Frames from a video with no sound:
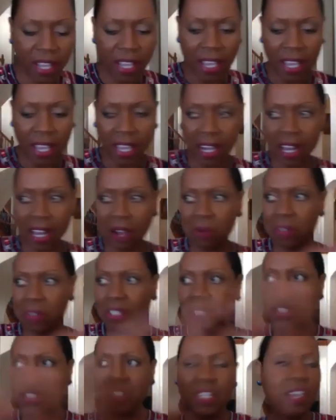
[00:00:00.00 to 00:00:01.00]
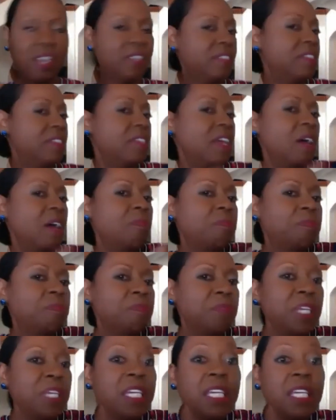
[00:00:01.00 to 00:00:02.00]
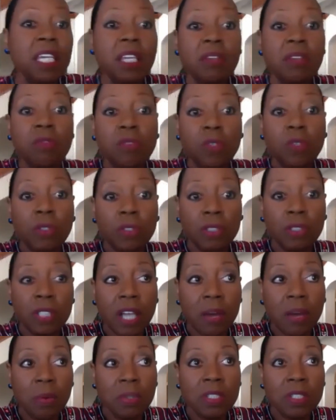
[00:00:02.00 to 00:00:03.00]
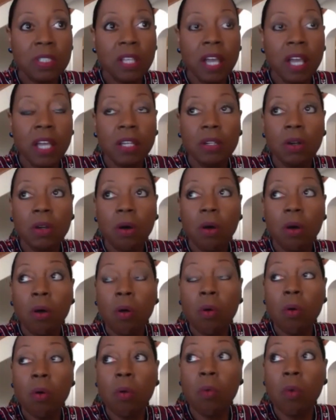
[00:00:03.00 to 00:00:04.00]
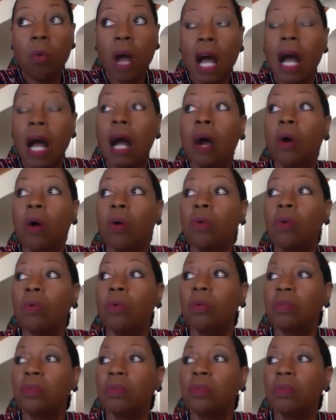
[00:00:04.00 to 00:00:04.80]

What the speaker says: and I was just upheavaled. I was like, oh, wow.